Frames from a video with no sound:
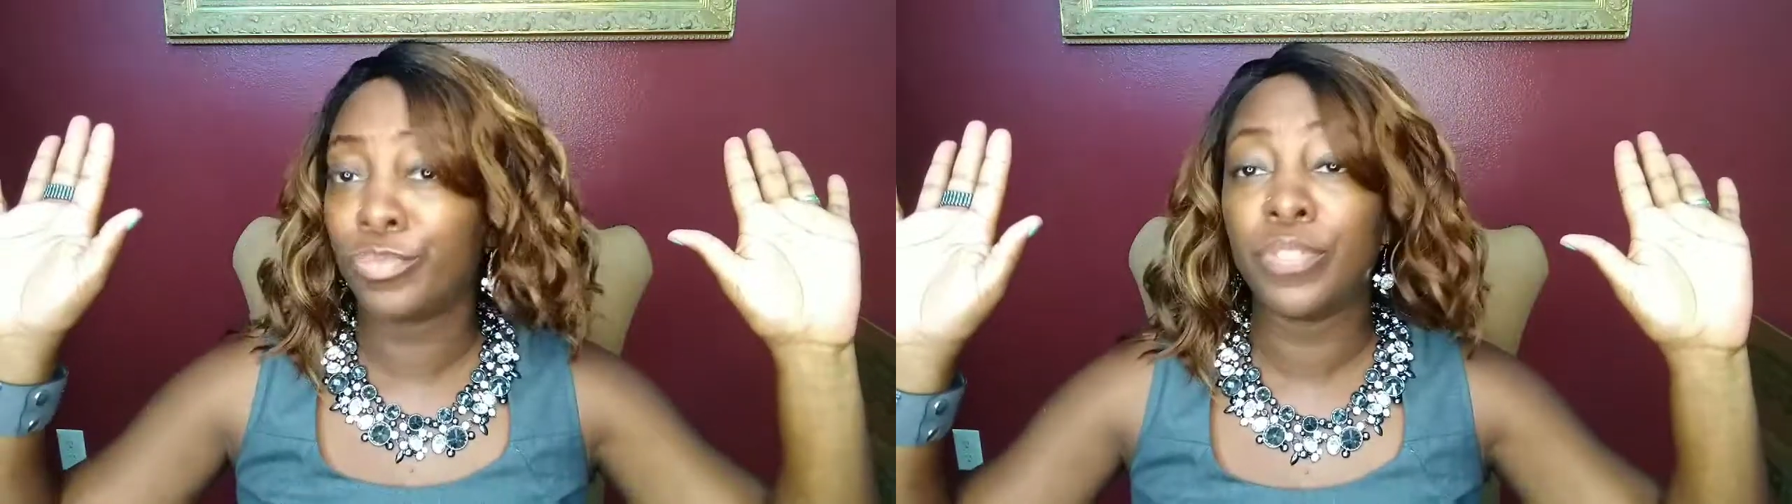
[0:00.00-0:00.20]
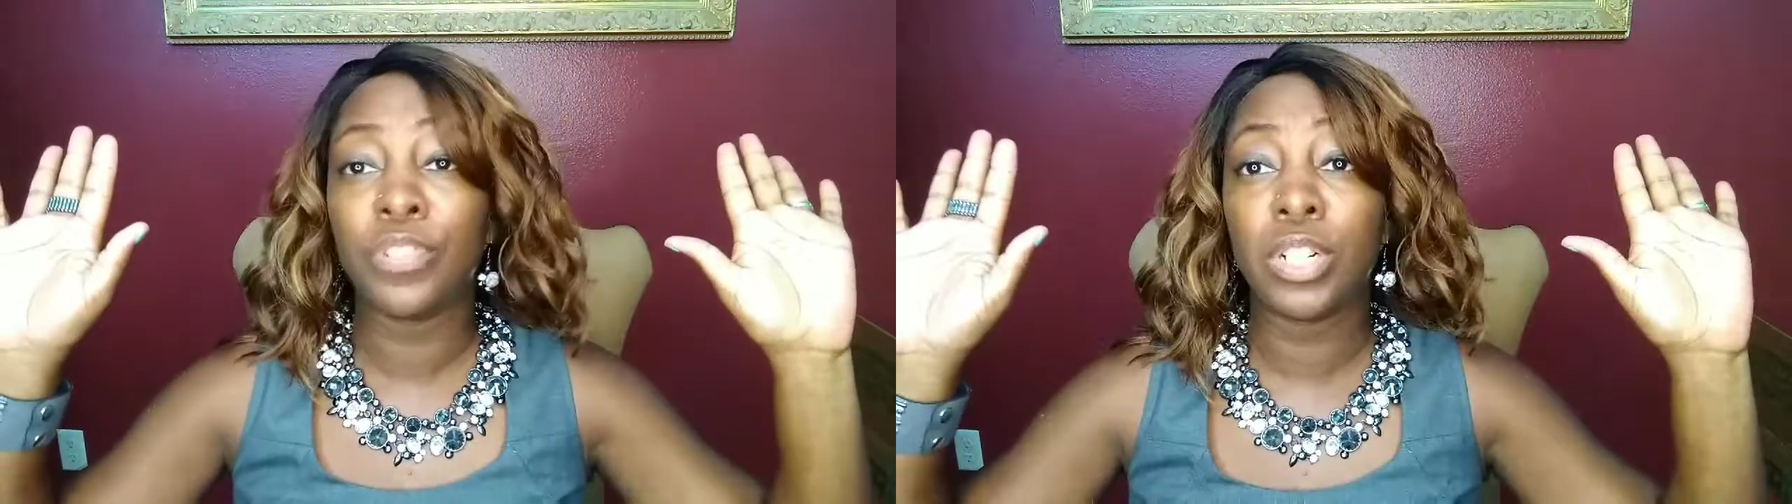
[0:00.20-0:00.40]

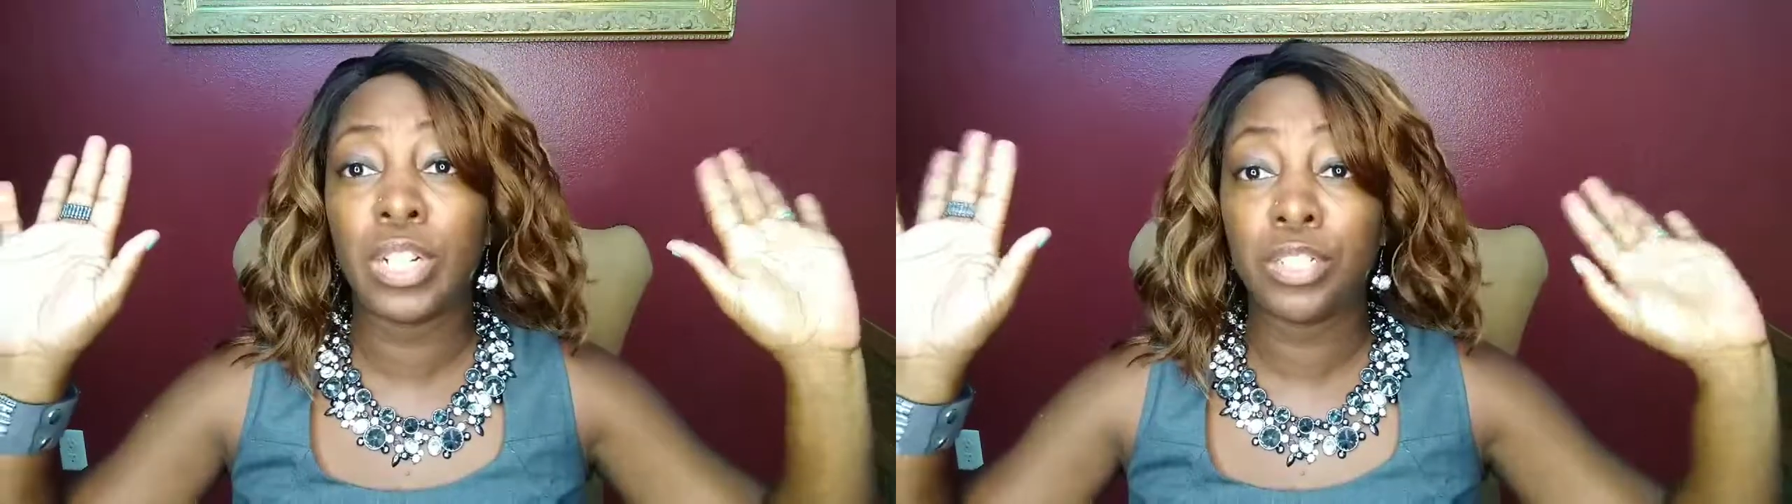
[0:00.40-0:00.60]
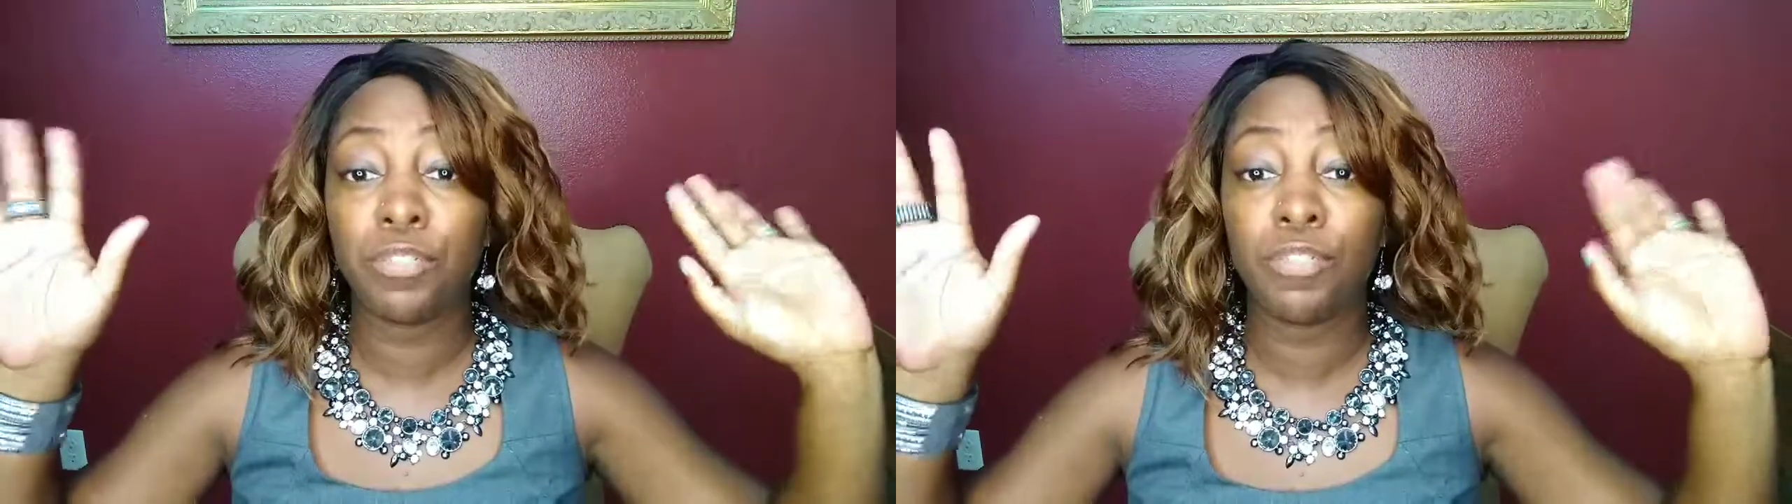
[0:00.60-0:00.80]
for
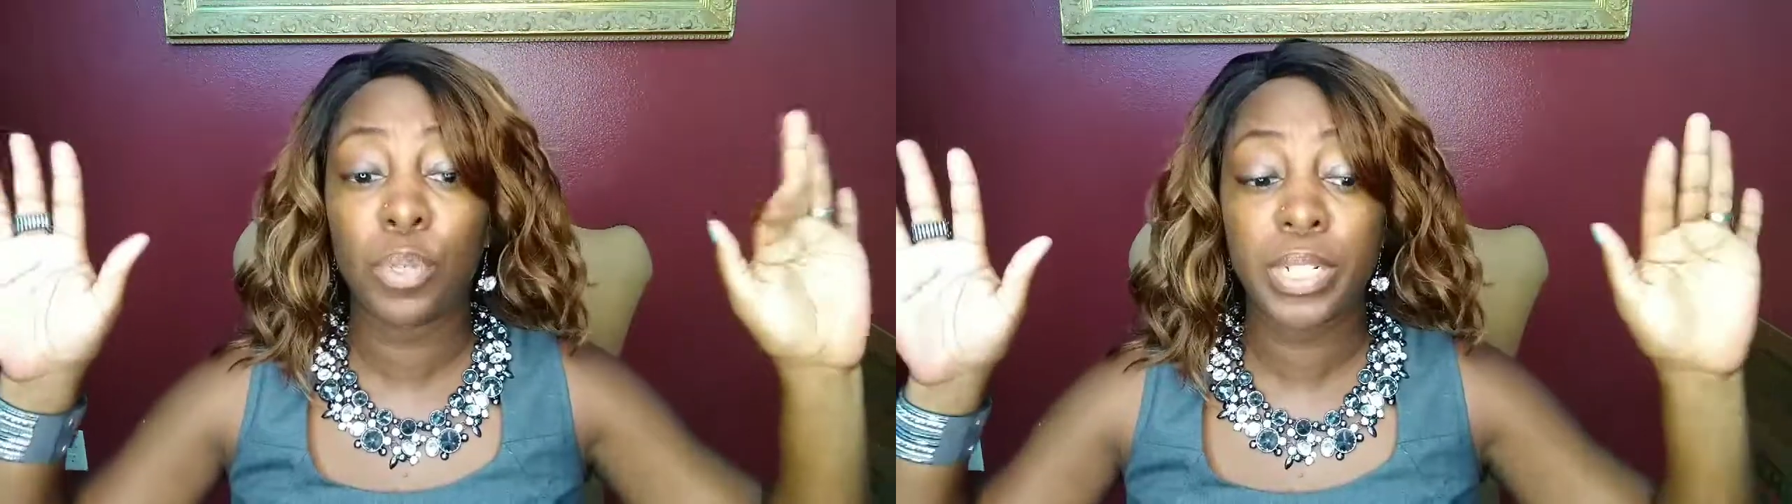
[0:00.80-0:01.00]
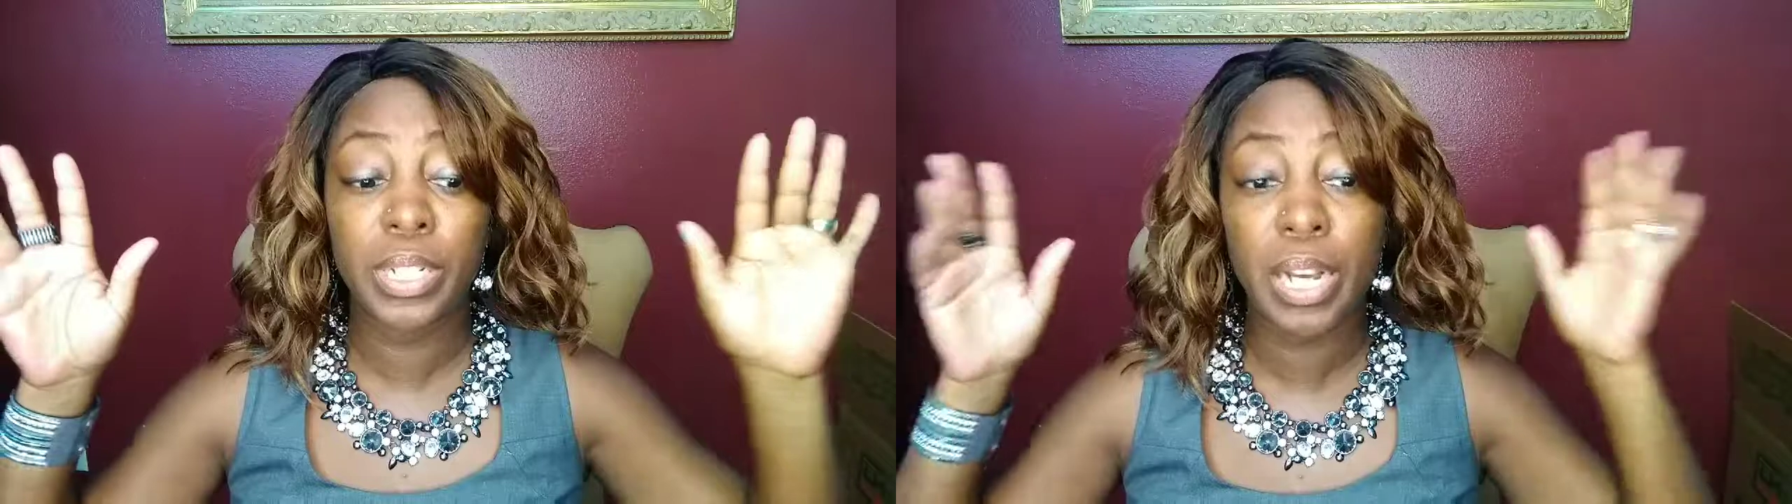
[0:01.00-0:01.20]
under
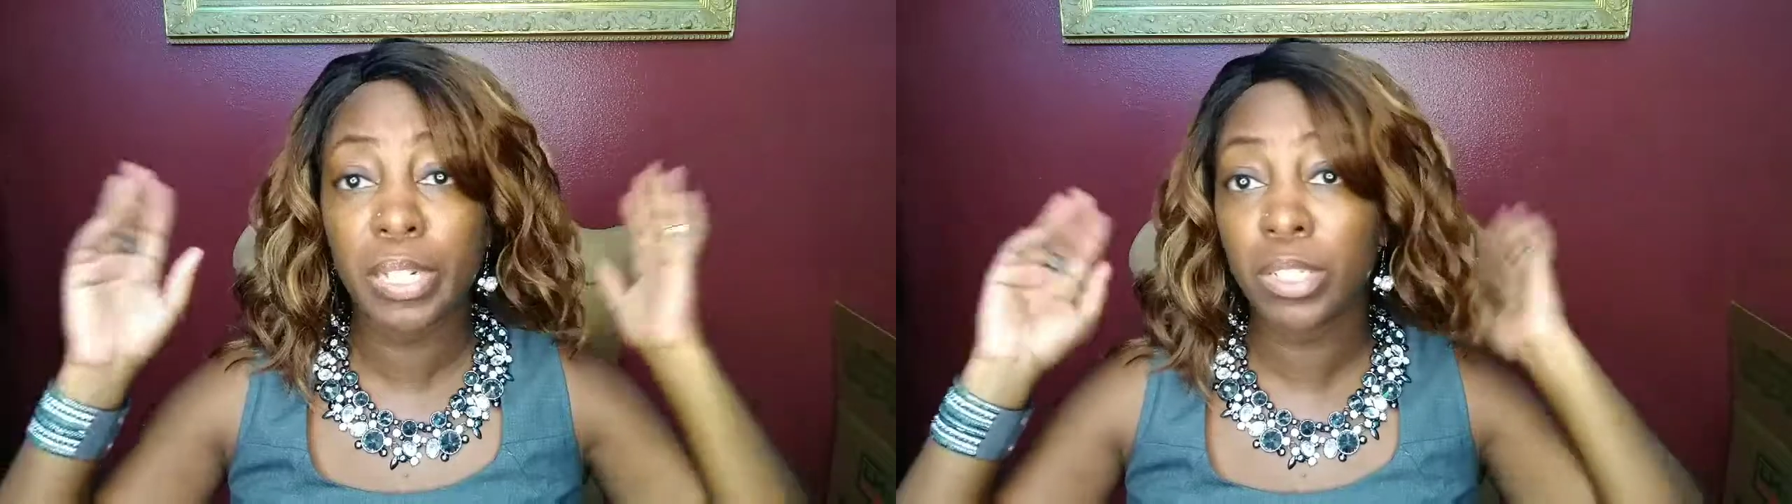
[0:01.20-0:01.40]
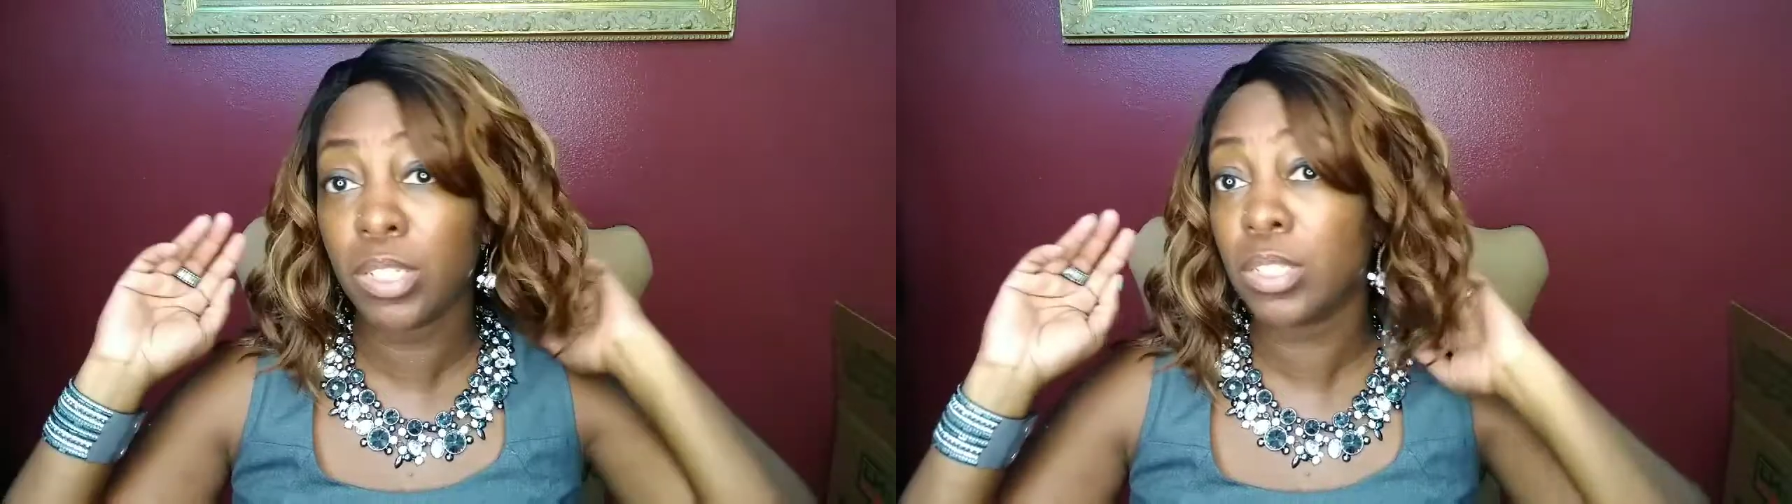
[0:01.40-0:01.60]
$40,